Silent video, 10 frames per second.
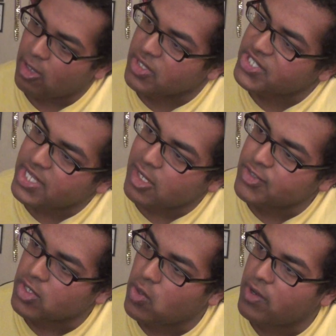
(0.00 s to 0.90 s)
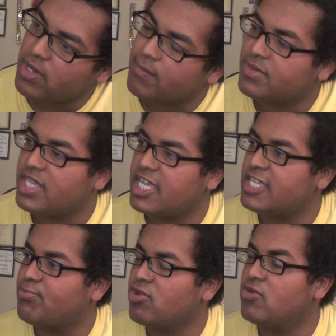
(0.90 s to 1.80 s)
the snails are going up the
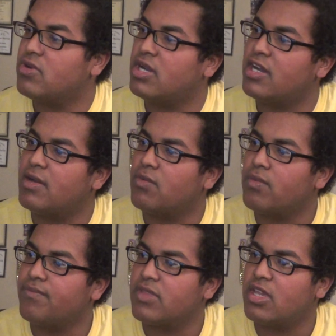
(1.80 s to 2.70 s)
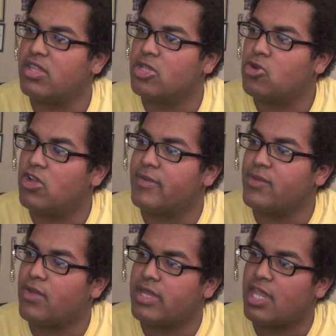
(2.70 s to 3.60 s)
East Blue, and they're going up
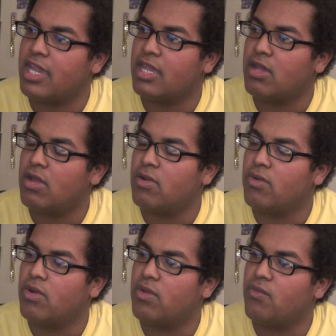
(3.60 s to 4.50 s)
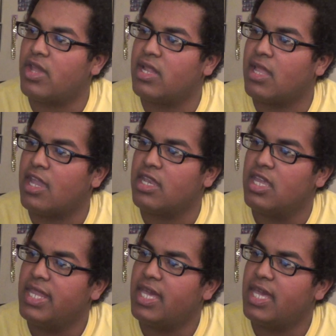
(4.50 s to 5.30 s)
the red line.